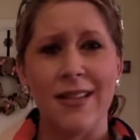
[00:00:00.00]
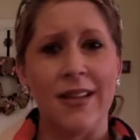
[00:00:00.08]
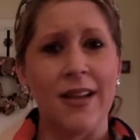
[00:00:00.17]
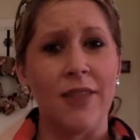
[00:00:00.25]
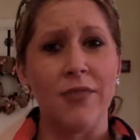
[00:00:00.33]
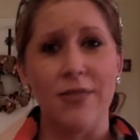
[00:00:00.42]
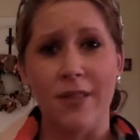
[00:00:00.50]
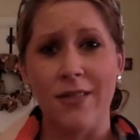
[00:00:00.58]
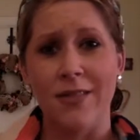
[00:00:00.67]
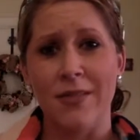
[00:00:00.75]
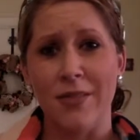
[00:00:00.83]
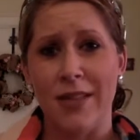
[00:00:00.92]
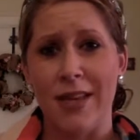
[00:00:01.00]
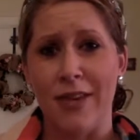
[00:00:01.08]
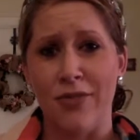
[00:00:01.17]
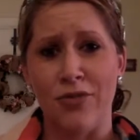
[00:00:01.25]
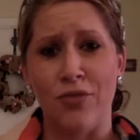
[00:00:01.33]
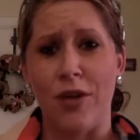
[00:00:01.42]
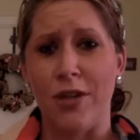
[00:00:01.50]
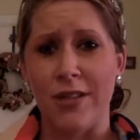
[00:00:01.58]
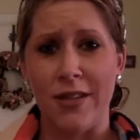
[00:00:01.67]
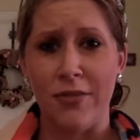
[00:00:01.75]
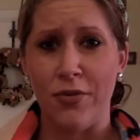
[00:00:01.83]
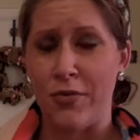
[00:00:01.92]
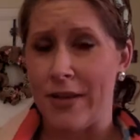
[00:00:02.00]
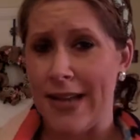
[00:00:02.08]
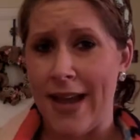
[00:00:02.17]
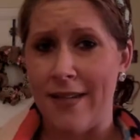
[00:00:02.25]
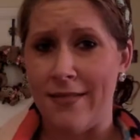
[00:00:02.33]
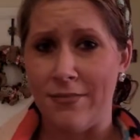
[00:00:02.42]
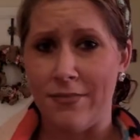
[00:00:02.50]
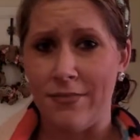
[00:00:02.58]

Like, I was falling asleep on the couch watching TV with my dad